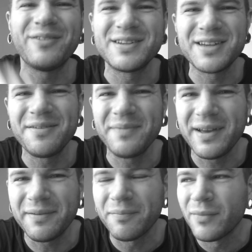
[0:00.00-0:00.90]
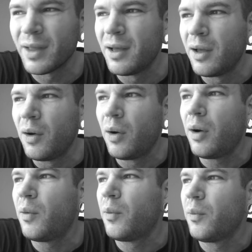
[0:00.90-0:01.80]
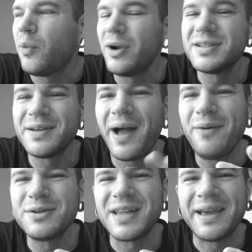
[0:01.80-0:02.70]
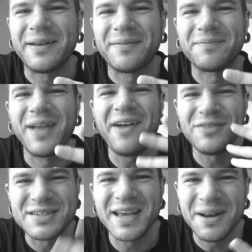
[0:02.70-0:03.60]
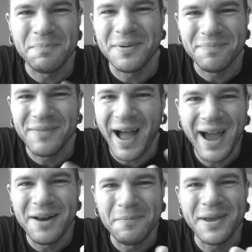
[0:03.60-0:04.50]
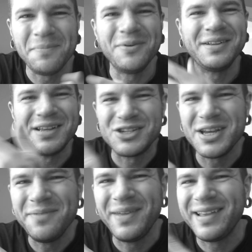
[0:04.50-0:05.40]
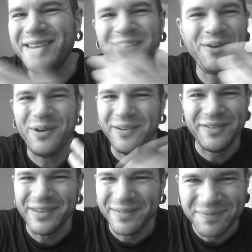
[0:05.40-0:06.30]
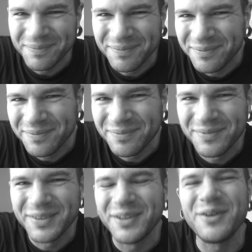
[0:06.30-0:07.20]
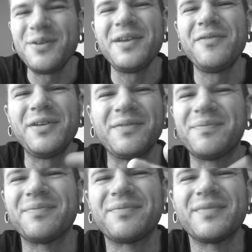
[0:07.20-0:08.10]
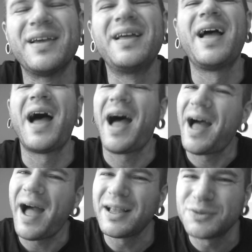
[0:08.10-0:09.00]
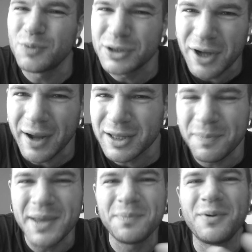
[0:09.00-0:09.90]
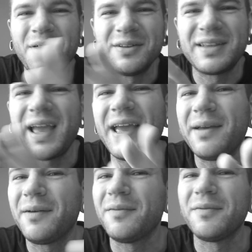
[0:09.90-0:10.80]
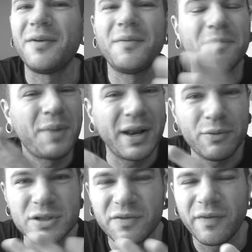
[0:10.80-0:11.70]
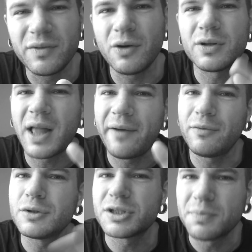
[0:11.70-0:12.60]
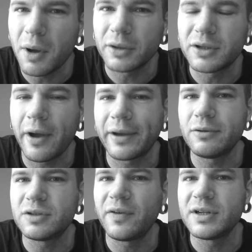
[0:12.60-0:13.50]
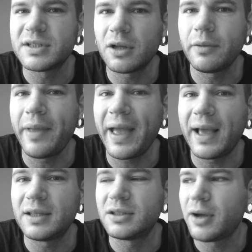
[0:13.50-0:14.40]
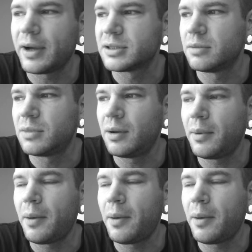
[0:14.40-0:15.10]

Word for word: what's up, man? Whereas though I was like, have to say to hi to people in the gym that you don't even, couldn't even, I would talk to people all day, but it was, you know, a lot of it was small talk. It was very seldom I got to talk something,